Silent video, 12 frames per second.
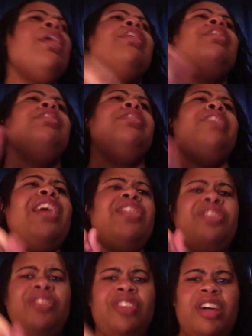
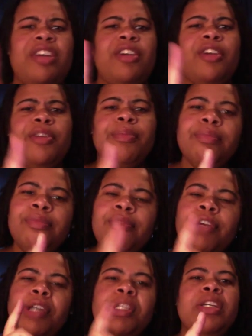Josh Duggar
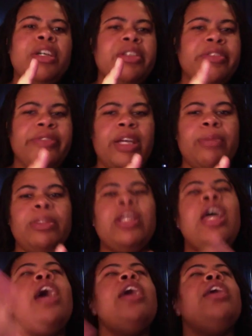from the Duggar family.
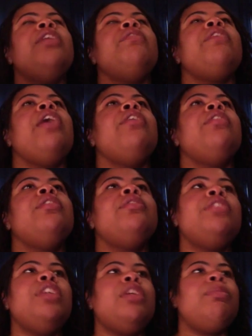If y'all
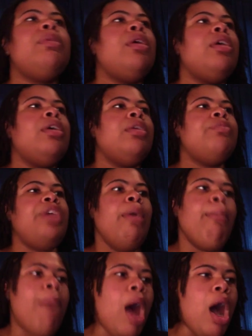know Jim and um,
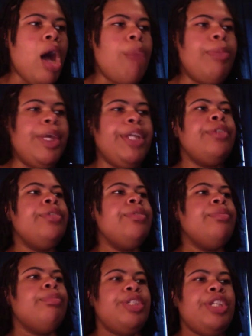Jim Bob and
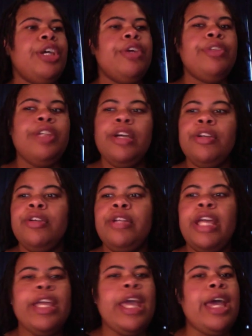Michelle Duggar,
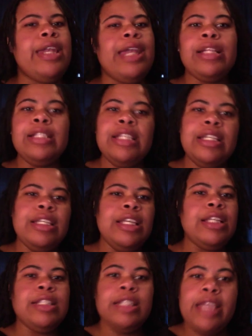they got 19
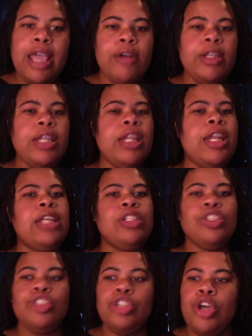kids and counting, and
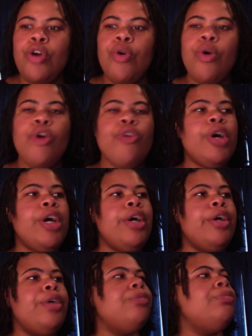that's the show on
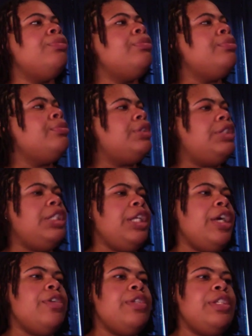um,
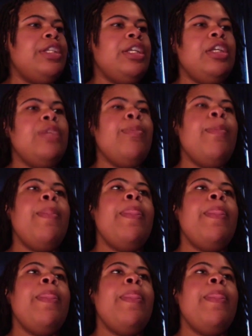TLC.